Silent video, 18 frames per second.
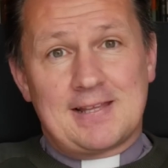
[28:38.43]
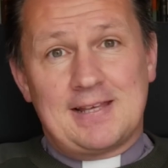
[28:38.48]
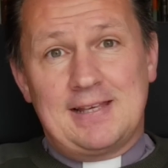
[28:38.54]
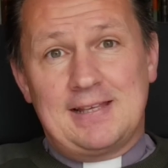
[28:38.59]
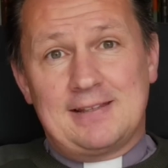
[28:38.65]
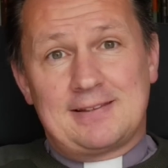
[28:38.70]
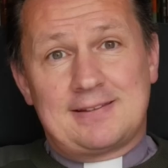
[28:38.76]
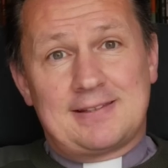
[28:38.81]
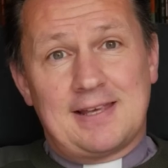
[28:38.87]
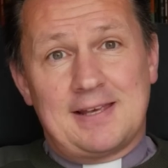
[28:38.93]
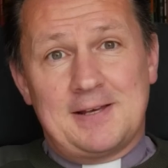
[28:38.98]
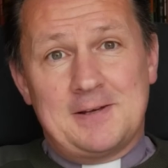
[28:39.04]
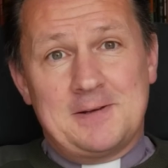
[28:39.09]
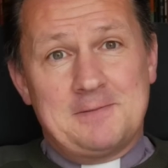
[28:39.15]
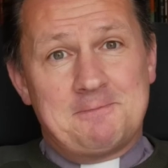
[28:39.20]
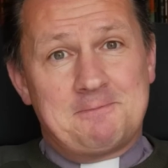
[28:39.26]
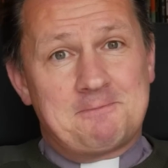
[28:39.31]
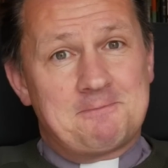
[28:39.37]
it's
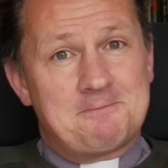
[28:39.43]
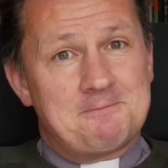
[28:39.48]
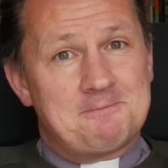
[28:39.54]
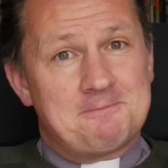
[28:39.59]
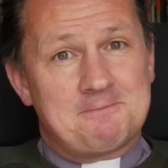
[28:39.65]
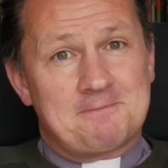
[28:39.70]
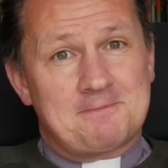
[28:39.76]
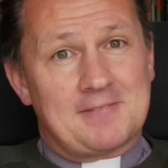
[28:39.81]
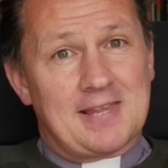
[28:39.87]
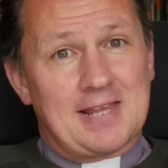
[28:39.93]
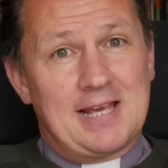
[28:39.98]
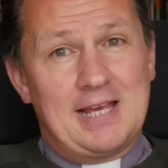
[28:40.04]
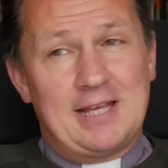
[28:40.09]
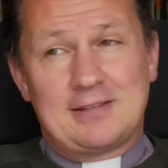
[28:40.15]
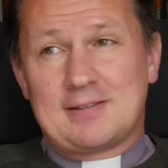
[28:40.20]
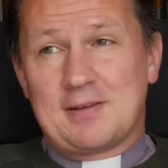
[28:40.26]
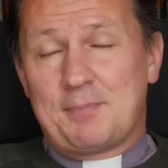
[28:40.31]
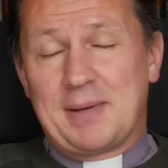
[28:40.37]
a
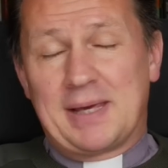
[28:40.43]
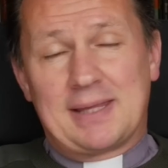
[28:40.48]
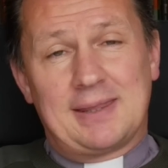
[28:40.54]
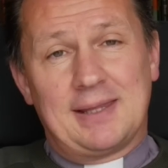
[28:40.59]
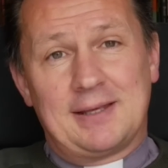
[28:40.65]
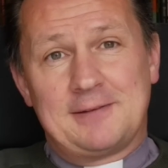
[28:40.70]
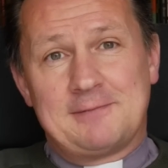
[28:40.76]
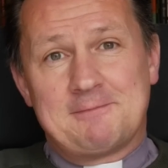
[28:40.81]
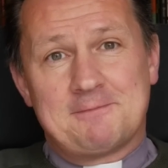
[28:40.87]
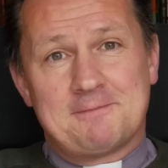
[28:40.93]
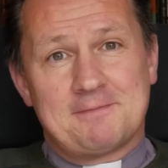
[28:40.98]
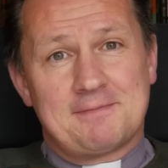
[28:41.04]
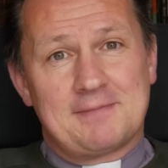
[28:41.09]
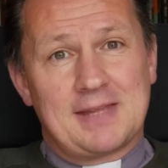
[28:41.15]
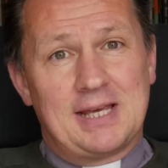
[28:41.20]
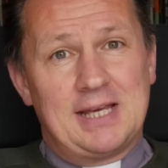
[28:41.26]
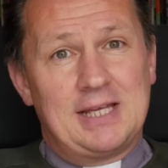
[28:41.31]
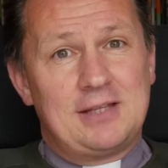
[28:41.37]
big thing.
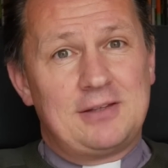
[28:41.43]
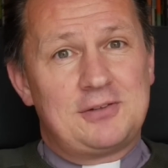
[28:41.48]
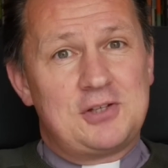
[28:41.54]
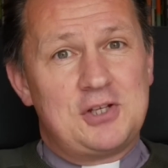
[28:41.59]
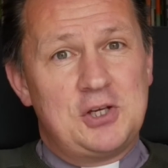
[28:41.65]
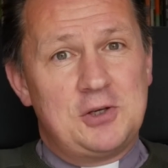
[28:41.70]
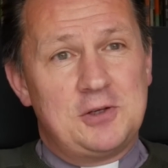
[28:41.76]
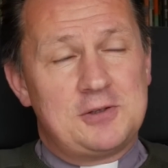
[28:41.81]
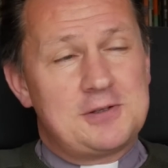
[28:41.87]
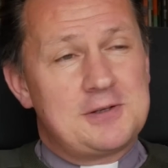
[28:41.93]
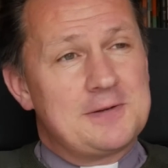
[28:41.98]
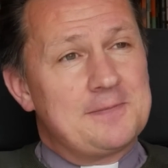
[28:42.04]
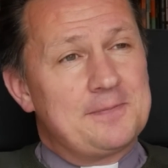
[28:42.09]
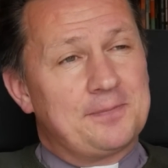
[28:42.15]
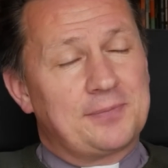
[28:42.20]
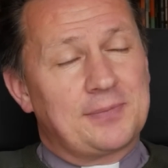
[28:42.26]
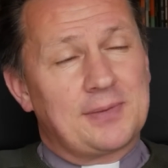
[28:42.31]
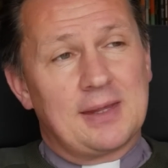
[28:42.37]
It's huge.
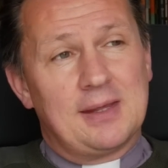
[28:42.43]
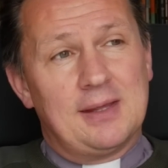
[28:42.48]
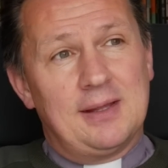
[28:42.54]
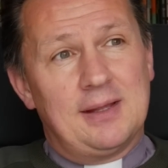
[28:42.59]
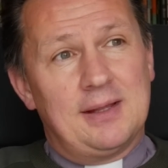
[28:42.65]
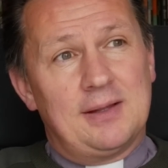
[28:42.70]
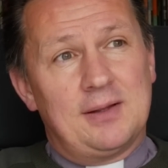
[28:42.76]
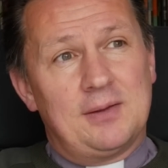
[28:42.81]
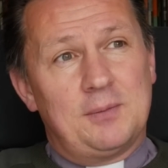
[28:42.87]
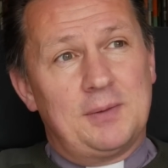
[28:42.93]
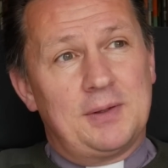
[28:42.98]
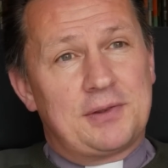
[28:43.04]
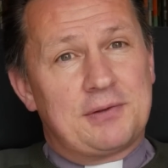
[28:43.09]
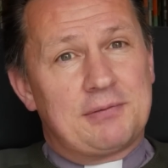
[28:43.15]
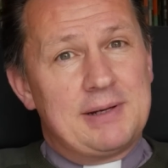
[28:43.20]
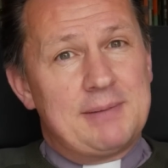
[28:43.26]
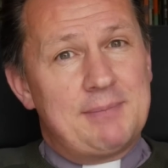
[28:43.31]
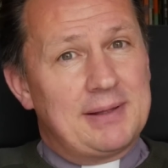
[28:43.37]
We're
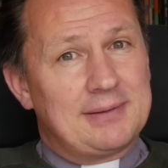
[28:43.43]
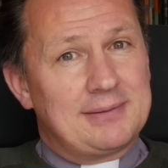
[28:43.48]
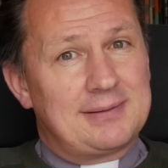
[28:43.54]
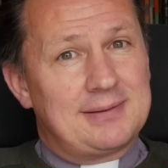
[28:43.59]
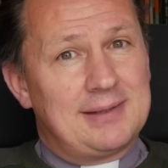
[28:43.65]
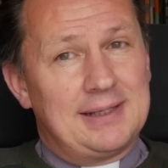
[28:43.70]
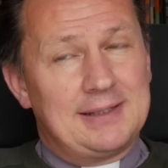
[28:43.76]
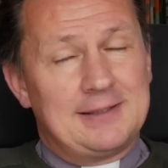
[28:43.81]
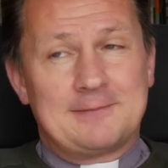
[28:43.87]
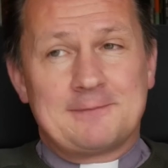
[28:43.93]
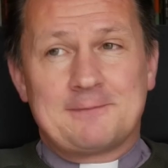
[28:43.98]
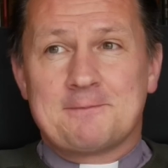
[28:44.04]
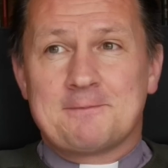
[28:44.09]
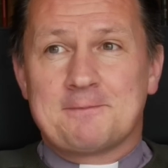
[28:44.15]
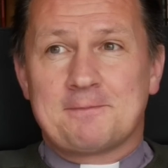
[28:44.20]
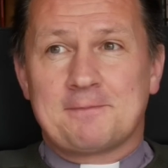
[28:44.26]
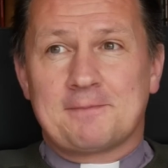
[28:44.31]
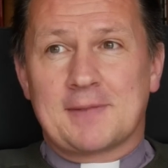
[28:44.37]
3 months in.
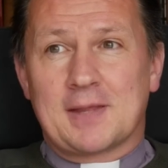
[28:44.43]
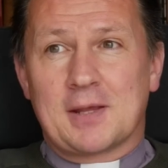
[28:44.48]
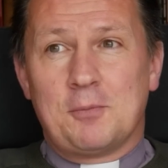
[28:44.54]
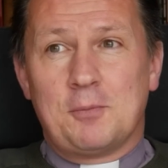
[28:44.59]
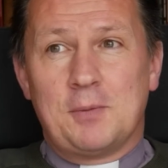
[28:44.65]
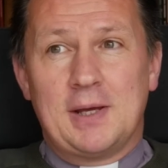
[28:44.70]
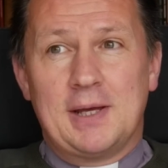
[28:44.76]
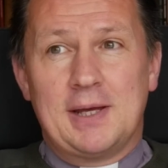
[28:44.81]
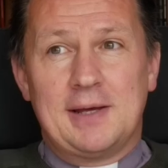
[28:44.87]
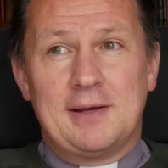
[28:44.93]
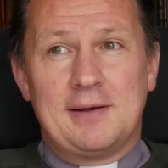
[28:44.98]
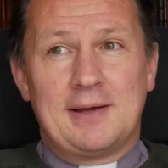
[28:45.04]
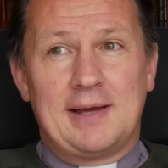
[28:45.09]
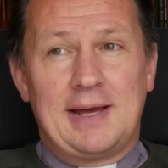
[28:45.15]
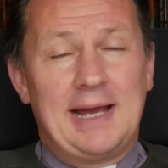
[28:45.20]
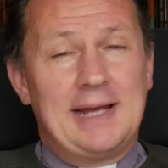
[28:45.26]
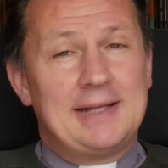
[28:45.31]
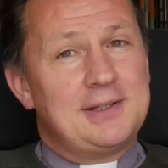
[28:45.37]
We're
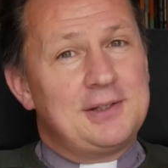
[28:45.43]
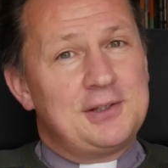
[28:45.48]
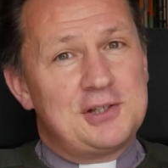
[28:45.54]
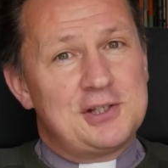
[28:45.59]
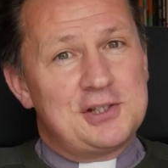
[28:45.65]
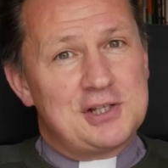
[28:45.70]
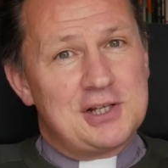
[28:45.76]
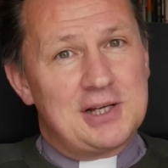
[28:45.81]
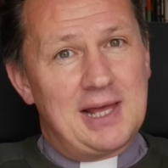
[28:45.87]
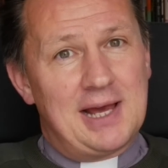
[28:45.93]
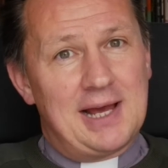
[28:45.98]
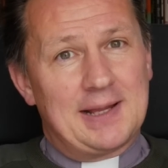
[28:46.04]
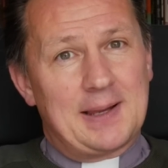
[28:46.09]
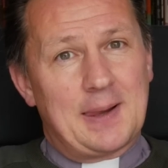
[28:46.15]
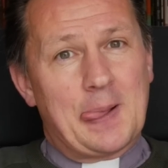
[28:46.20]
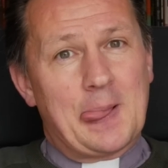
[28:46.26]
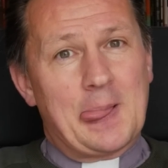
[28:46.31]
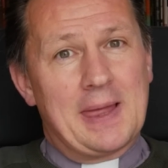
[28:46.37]
heading to
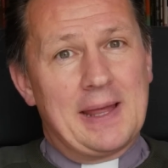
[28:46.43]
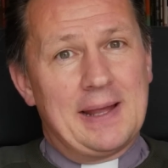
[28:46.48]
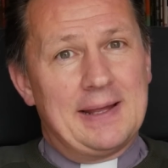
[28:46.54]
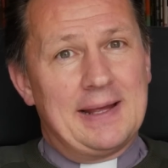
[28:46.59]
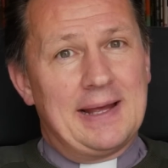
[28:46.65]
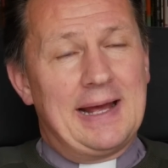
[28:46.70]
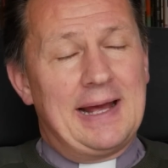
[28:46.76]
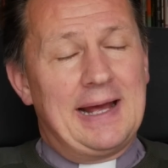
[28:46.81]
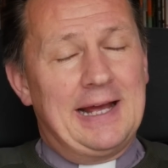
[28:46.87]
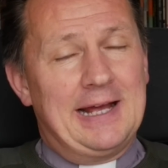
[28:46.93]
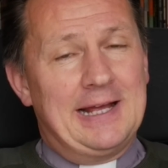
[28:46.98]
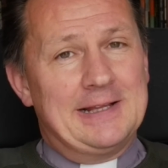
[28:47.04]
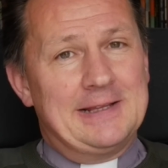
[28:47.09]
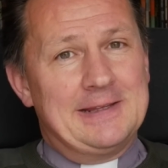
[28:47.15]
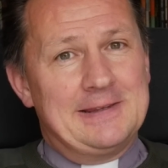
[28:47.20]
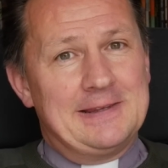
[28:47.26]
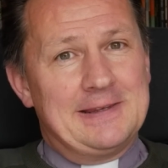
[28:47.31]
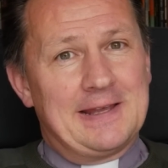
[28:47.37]
July,
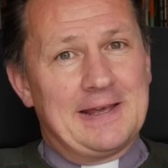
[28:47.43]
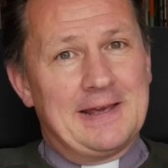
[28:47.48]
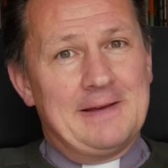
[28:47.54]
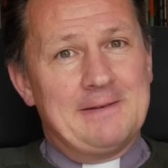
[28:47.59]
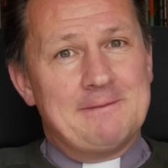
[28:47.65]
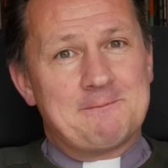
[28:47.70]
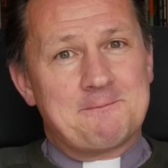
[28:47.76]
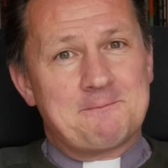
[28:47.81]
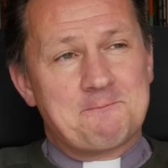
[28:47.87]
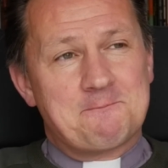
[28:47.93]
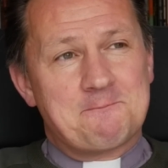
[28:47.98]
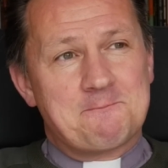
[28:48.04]
and